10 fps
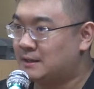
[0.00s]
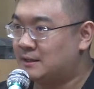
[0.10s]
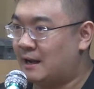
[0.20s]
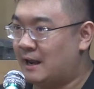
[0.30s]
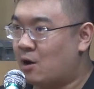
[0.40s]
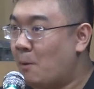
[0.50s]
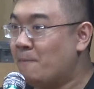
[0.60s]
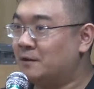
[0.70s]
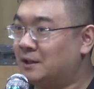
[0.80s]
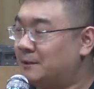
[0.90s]
And
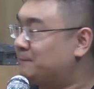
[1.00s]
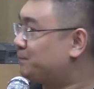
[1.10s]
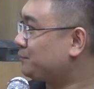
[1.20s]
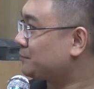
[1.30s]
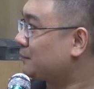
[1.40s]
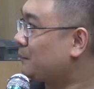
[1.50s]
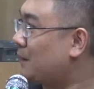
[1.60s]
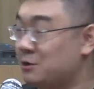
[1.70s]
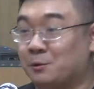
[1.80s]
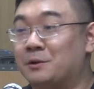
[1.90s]
hopefully
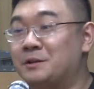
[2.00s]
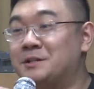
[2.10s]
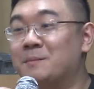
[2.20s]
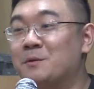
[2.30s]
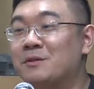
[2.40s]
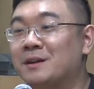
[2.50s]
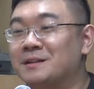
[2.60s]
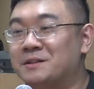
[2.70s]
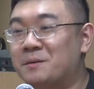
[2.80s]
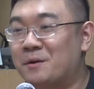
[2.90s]
you'll learn some new
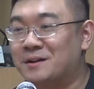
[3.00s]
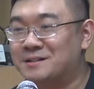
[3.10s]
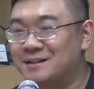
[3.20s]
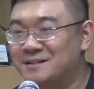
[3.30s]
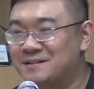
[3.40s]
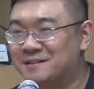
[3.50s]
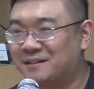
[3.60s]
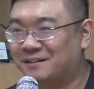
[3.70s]
things in the process.